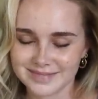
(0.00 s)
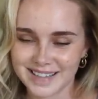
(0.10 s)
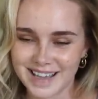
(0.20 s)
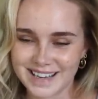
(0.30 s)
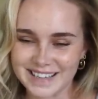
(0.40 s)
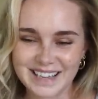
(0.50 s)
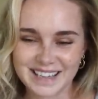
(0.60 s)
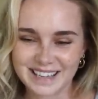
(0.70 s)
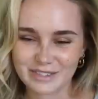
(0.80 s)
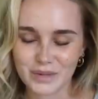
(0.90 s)
then
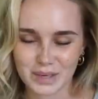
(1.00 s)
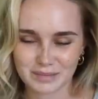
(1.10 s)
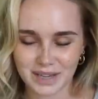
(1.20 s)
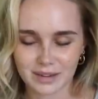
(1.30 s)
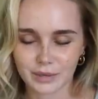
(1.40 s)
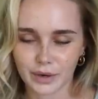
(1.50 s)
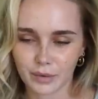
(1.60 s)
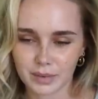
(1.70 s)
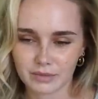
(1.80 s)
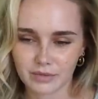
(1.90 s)
it would be able to
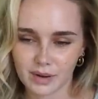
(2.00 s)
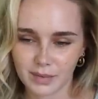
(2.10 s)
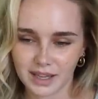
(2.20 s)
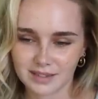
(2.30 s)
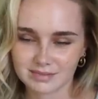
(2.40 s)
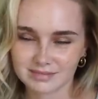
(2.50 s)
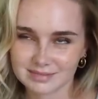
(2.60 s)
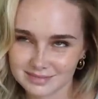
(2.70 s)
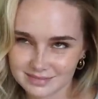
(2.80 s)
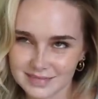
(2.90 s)
open for me.
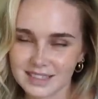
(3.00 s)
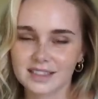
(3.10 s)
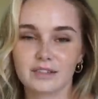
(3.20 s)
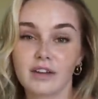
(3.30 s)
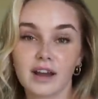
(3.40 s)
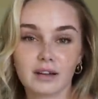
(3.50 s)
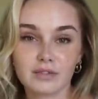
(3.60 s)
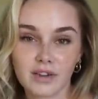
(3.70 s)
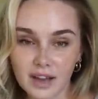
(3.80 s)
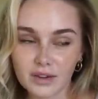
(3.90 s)
The
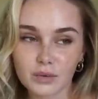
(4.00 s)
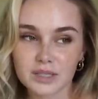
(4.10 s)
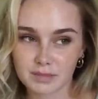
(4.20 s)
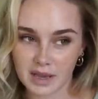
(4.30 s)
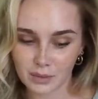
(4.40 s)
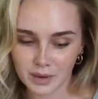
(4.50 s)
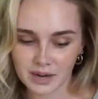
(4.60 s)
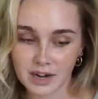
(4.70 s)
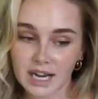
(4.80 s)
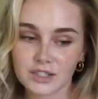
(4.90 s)
file was
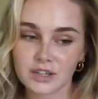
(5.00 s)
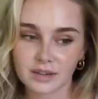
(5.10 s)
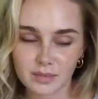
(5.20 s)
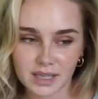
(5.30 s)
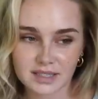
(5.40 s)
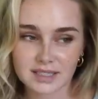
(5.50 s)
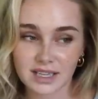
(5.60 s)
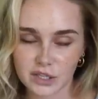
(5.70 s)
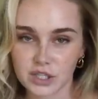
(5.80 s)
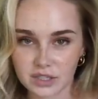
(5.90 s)
malware. It took my
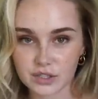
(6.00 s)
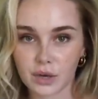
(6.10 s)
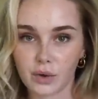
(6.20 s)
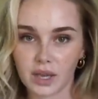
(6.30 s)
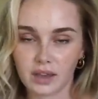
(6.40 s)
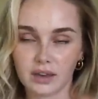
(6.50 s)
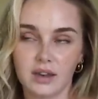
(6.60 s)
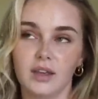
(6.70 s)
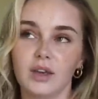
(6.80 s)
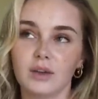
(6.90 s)
session token,
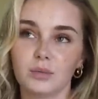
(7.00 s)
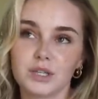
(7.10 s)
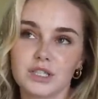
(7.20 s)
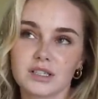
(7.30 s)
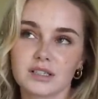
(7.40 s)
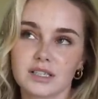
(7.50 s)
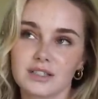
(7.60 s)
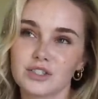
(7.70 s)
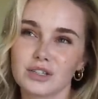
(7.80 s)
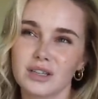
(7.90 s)
which is
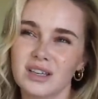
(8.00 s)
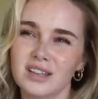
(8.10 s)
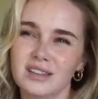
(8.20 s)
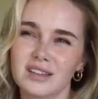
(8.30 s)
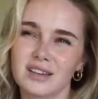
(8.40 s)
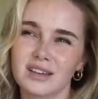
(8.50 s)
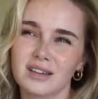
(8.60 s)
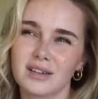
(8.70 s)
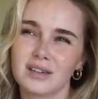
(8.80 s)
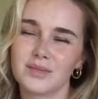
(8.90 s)
essentially
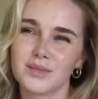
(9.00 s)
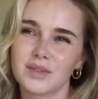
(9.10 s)
the